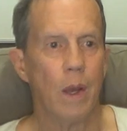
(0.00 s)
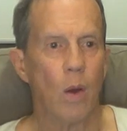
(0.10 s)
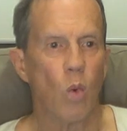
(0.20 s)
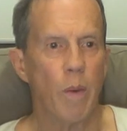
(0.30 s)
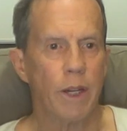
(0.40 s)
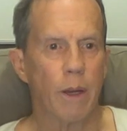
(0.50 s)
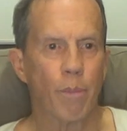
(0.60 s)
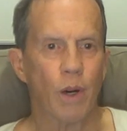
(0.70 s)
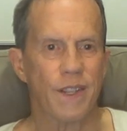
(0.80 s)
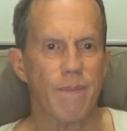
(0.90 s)
Women
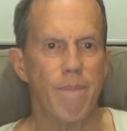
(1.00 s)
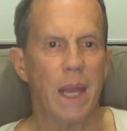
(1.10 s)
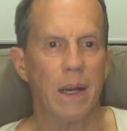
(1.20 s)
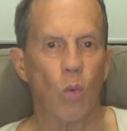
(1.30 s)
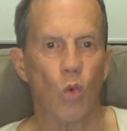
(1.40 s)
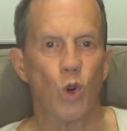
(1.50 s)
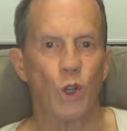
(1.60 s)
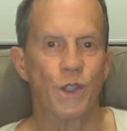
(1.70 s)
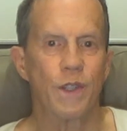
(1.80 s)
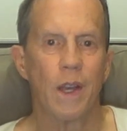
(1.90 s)
oppress men
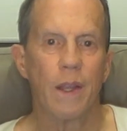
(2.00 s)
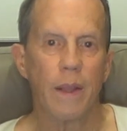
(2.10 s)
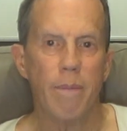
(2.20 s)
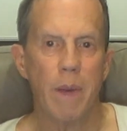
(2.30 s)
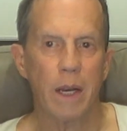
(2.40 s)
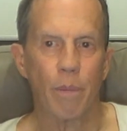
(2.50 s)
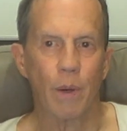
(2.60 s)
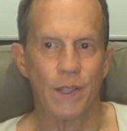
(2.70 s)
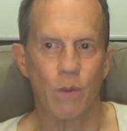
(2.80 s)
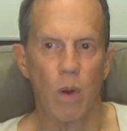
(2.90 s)
worse than men
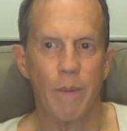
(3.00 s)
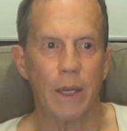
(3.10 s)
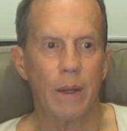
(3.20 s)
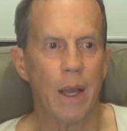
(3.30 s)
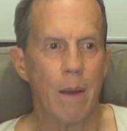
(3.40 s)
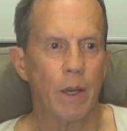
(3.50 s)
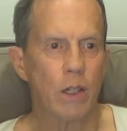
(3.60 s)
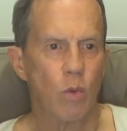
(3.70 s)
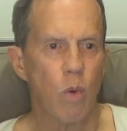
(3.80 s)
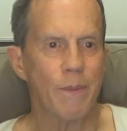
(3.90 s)
oppress women,
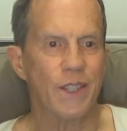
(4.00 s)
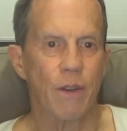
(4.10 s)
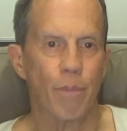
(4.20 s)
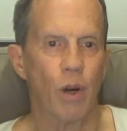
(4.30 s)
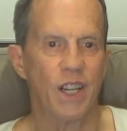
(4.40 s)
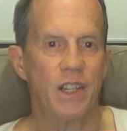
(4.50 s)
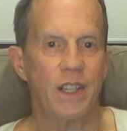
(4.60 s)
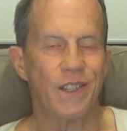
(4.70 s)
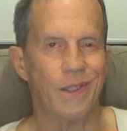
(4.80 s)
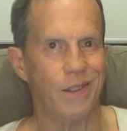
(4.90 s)
because women's oppression
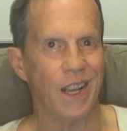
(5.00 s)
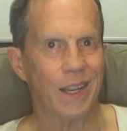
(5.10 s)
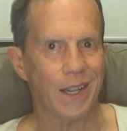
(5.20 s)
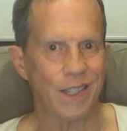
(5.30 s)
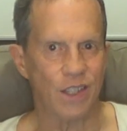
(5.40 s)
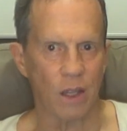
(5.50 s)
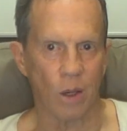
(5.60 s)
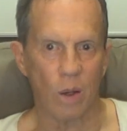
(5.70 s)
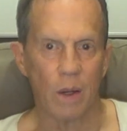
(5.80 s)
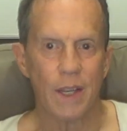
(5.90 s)
is decades
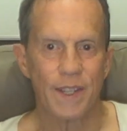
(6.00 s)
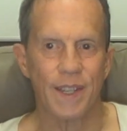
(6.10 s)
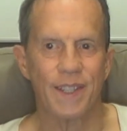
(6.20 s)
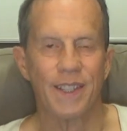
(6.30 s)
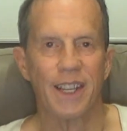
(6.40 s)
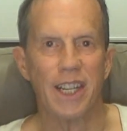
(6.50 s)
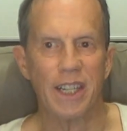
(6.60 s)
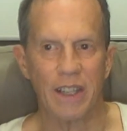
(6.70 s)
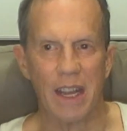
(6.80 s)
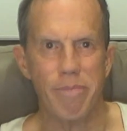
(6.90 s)
long,
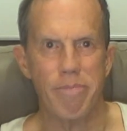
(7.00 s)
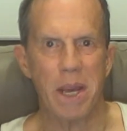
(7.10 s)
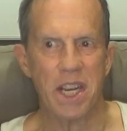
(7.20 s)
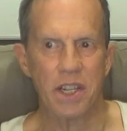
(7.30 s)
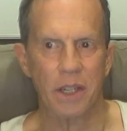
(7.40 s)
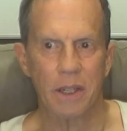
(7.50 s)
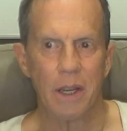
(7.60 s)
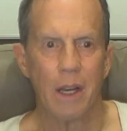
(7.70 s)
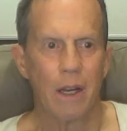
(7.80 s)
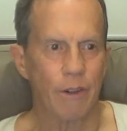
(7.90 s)
sustained and major.
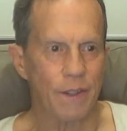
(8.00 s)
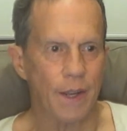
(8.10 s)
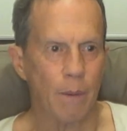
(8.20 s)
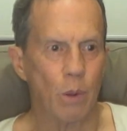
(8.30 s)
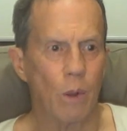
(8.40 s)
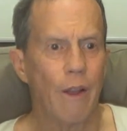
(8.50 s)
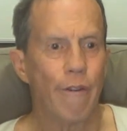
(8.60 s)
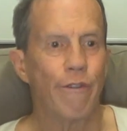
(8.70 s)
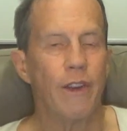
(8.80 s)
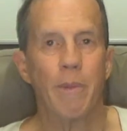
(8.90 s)
For example,
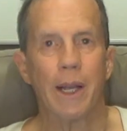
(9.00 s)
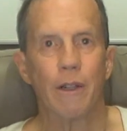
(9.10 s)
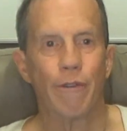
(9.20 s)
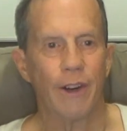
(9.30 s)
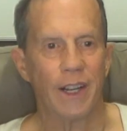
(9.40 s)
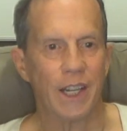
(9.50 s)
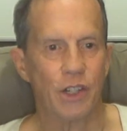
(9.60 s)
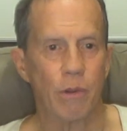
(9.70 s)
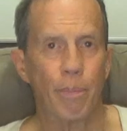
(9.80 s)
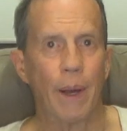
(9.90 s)
female
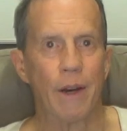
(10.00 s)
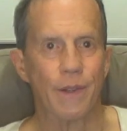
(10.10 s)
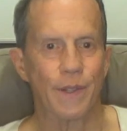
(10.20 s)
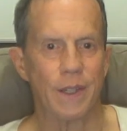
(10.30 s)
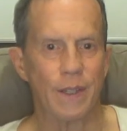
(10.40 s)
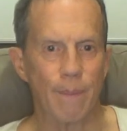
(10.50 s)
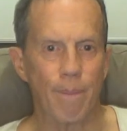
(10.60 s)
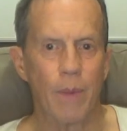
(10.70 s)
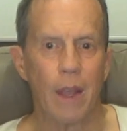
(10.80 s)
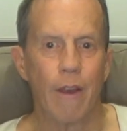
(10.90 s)
financial parasitism,
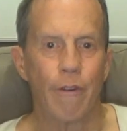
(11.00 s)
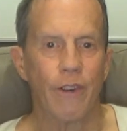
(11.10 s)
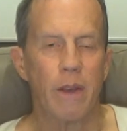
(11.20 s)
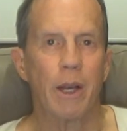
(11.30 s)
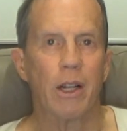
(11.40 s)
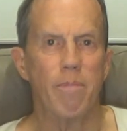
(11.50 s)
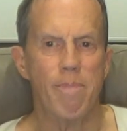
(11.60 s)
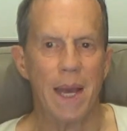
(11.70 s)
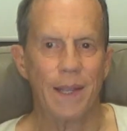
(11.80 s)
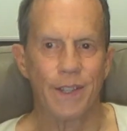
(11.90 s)
female
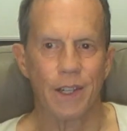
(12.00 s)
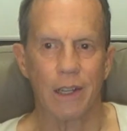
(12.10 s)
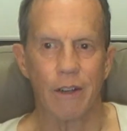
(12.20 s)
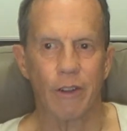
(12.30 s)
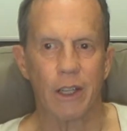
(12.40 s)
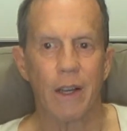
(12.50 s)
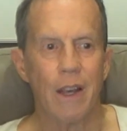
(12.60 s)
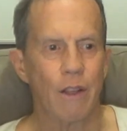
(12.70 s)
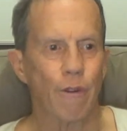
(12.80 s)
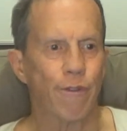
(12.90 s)
manslavery,
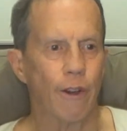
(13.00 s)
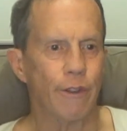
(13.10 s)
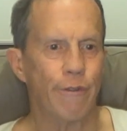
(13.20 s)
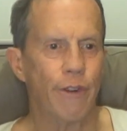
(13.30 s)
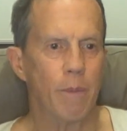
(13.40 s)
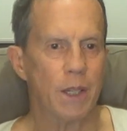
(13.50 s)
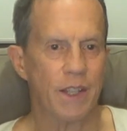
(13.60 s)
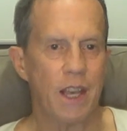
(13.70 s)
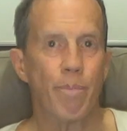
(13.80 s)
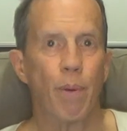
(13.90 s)
the fluffy
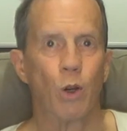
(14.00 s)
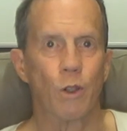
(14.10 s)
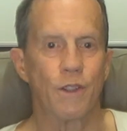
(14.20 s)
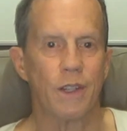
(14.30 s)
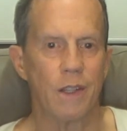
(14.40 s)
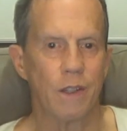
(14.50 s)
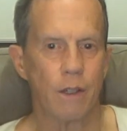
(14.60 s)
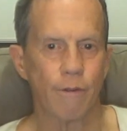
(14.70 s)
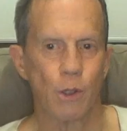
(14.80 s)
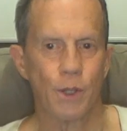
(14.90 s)
feminist hypocrisy in the
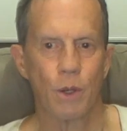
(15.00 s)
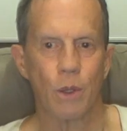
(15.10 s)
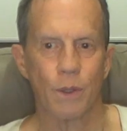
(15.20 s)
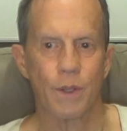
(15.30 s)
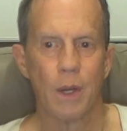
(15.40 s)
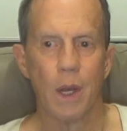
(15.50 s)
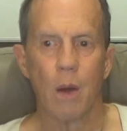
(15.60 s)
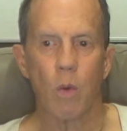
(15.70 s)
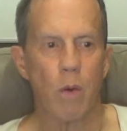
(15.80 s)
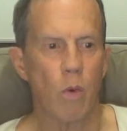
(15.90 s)
divorce courts,
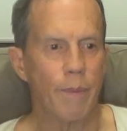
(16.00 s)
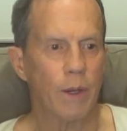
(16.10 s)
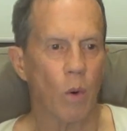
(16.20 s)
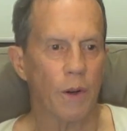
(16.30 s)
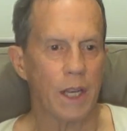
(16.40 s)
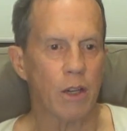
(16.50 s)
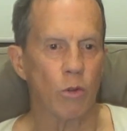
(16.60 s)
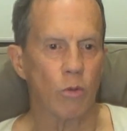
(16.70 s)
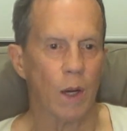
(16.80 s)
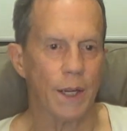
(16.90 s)
where women want
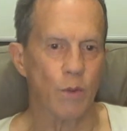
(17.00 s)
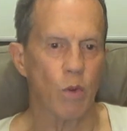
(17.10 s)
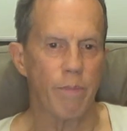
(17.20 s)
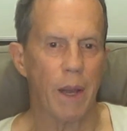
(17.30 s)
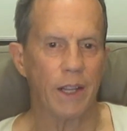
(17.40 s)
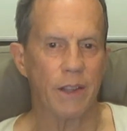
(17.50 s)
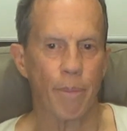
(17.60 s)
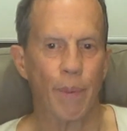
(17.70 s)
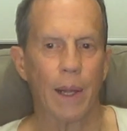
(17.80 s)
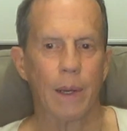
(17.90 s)
equal rights with men in the
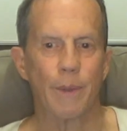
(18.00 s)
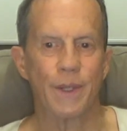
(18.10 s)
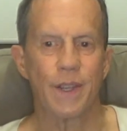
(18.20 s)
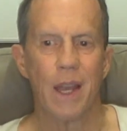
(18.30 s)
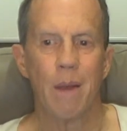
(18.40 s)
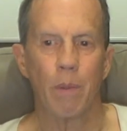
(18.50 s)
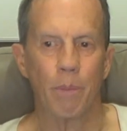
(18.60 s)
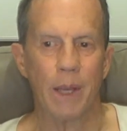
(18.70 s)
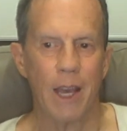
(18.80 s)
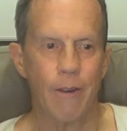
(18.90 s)
parliaments but
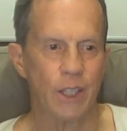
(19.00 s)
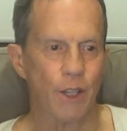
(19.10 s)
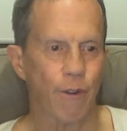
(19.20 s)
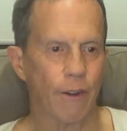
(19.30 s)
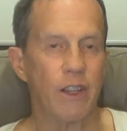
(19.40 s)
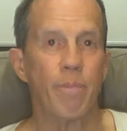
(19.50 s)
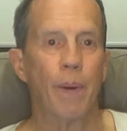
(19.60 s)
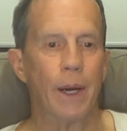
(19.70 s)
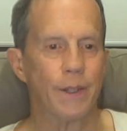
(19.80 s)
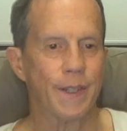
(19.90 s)
behave as fluffy
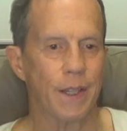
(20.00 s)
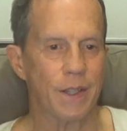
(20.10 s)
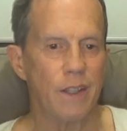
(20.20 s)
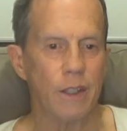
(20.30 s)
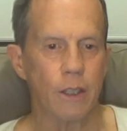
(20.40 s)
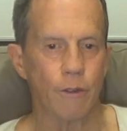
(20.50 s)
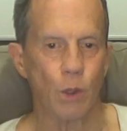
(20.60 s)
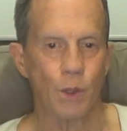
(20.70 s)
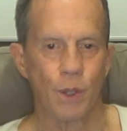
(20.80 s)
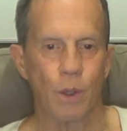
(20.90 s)
parasites in the
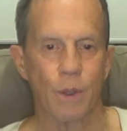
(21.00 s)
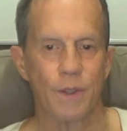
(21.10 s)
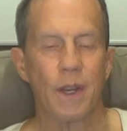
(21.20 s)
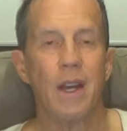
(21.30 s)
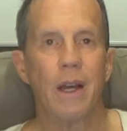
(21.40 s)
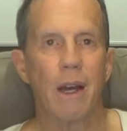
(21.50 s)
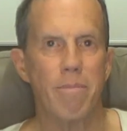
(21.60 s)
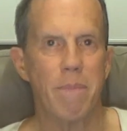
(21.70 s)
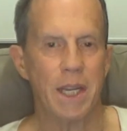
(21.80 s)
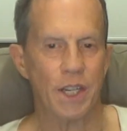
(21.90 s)
divorce courts, a
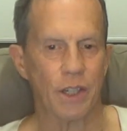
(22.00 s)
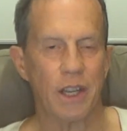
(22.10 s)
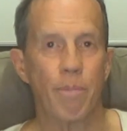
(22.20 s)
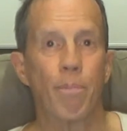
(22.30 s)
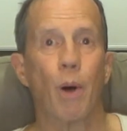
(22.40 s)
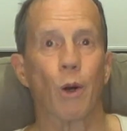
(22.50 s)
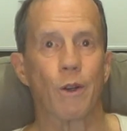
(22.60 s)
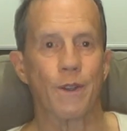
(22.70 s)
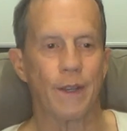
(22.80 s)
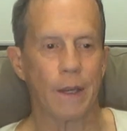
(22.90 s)
major
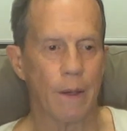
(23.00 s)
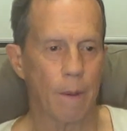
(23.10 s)
hypocrisy.